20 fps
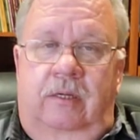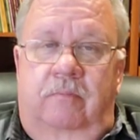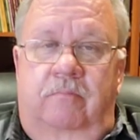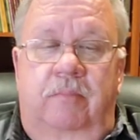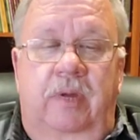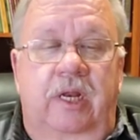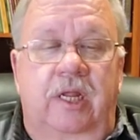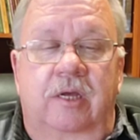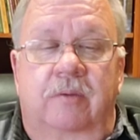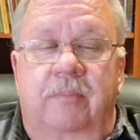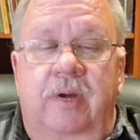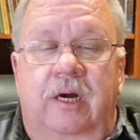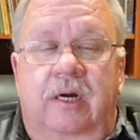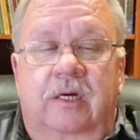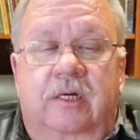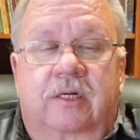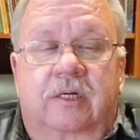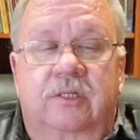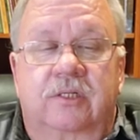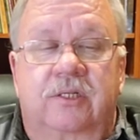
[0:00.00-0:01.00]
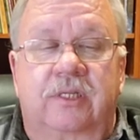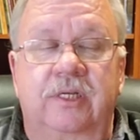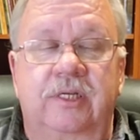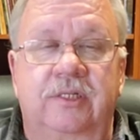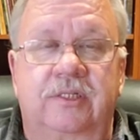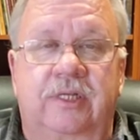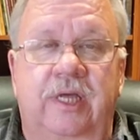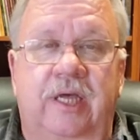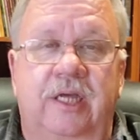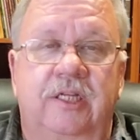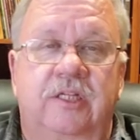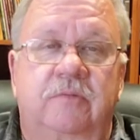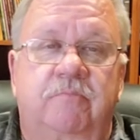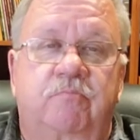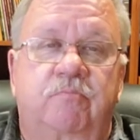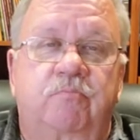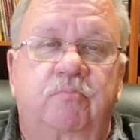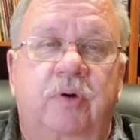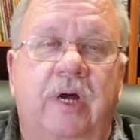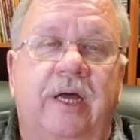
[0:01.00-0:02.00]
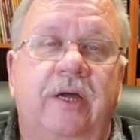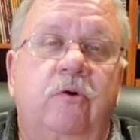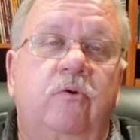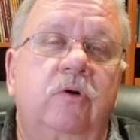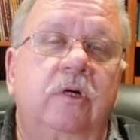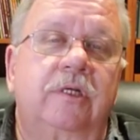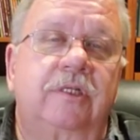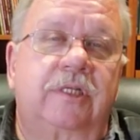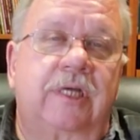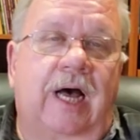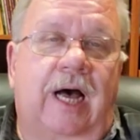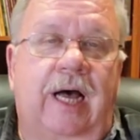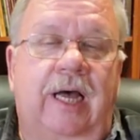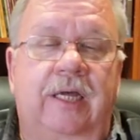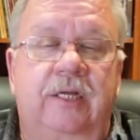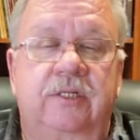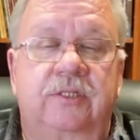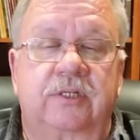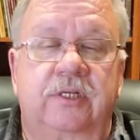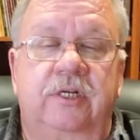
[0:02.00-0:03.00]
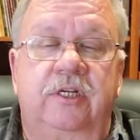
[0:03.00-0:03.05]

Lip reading: Many Americans these days prioritize